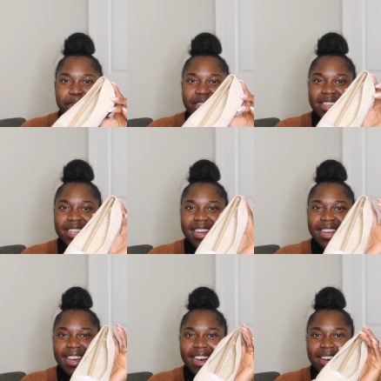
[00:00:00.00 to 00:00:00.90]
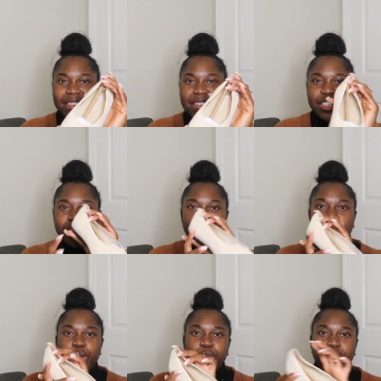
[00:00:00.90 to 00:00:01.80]
one that I got, which is
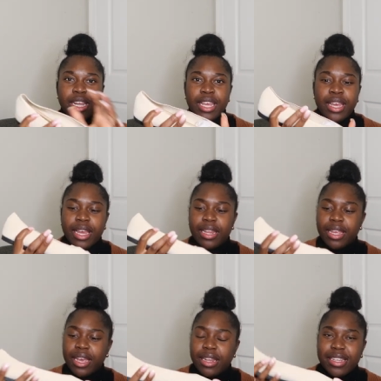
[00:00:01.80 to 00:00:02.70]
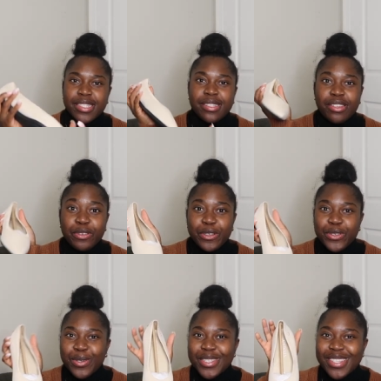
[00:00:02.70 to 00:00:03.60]
super pretty. And again, it's
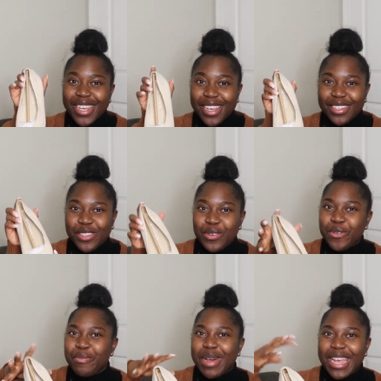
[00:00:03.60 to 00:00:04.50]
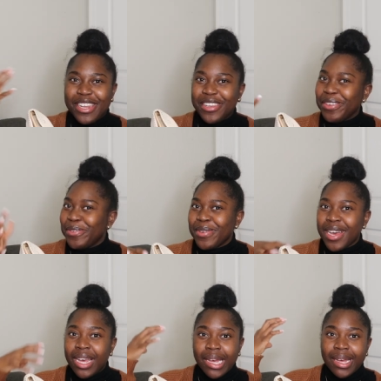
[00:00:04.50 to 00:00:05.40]
neutral, sticking to my new
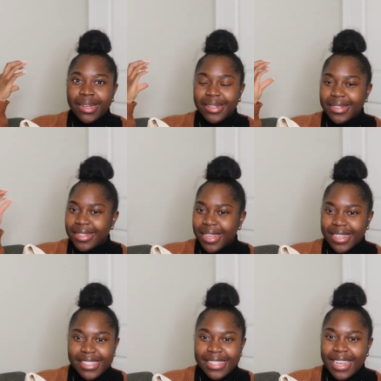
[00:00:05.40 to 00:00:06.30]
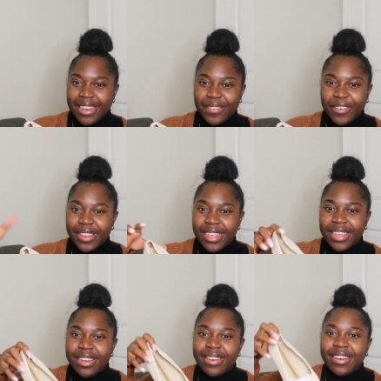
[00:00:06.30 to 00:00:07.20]
aesthetic for the
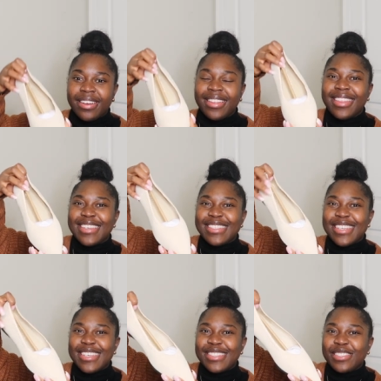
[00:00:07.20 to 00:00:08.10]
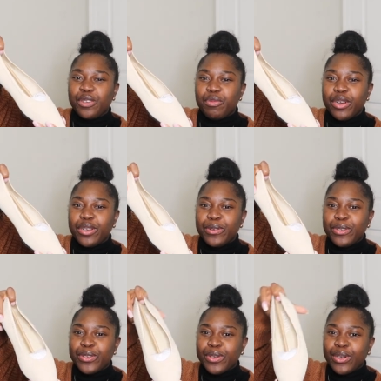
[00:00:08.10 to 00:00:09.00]
year. This is super
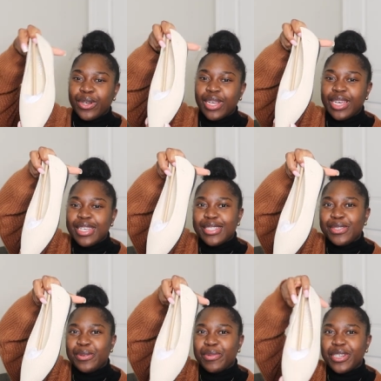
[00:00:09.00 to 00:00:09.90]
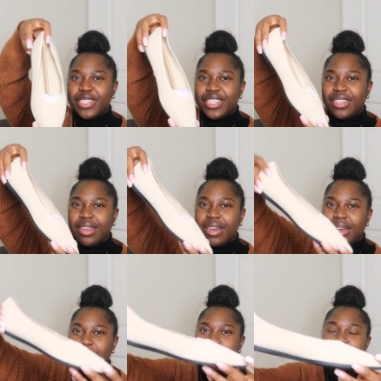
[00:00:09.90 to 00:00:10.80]
neutral, super uh,